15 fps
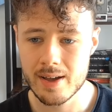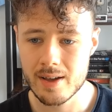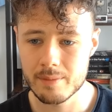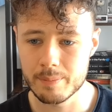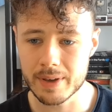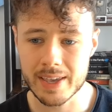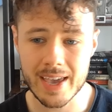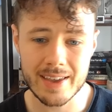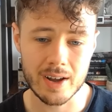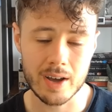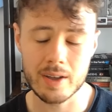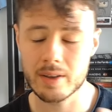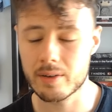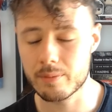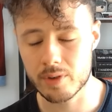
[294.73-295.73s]

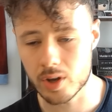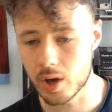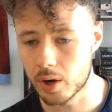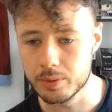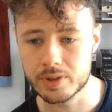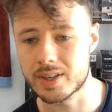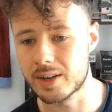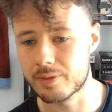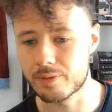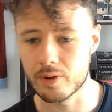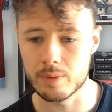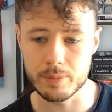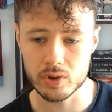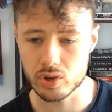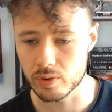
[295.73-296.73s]
McGinn ghosted for a
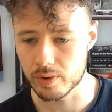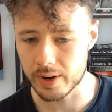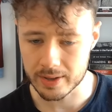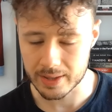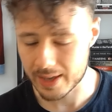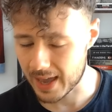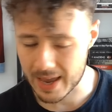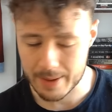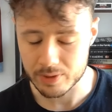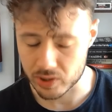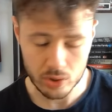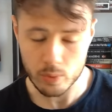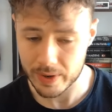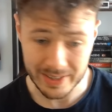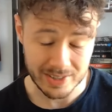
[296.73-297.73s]
majority of the game, as he
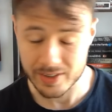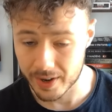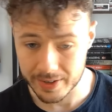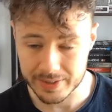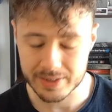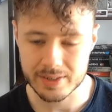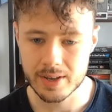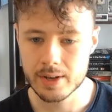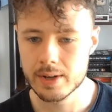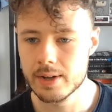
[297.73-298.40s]
always does.